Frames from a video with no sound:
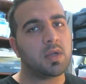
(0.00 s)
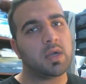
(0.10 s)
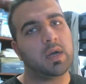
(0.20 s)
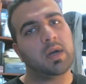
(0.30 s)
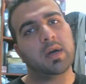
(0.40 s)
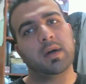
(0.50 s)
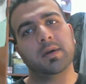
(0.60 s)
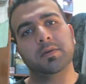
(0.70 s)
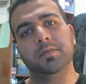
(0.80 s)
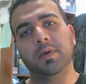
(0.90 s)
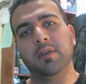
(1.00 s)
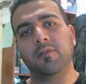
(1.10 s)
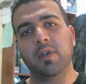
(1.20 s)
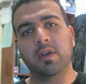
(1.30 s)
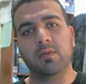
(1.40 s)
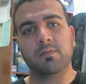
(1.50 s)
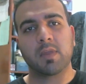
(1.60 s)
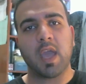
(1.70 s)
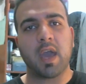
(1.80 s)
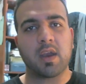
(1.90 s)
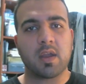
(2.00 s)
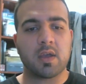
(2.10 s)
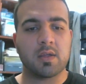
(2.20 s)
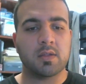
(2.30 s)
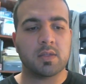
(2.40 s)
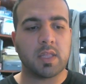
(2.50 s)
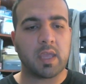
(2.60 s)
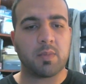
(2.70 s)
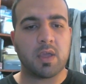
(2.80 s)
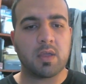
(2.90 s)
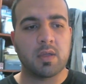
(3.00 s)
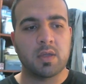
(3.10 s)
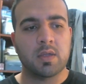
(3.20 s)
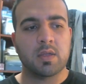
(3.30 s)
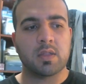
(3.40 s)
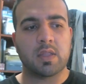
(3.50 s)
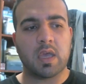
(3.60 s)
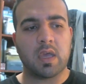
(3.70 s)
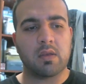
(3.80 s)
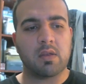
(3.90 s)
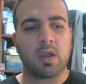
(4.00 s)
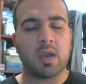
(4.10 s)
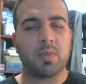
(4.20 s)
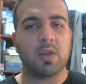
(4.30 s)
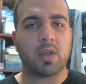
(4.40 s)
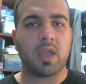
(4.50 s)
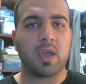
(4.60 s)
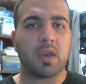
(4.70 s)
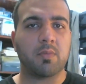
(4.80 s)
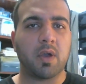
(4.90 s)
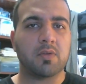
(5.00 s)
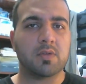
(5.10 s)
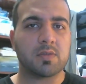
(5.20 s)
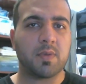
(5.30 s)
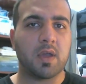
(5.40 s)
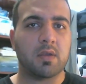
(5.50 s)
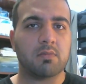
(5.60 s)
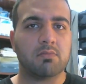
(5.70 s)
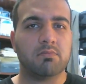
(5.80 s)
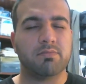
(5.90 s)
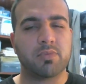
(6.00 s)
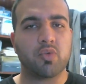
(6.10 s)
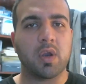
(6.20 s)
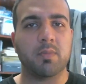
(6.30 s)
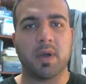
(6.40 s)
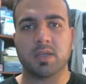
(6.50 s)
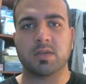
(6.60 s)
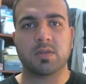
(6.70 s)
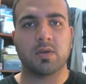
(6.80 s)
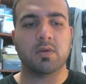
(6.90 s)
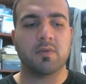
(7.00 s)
But if you're in Canada, like me, then you're gonna be looking at about to spend 20 bucks or so.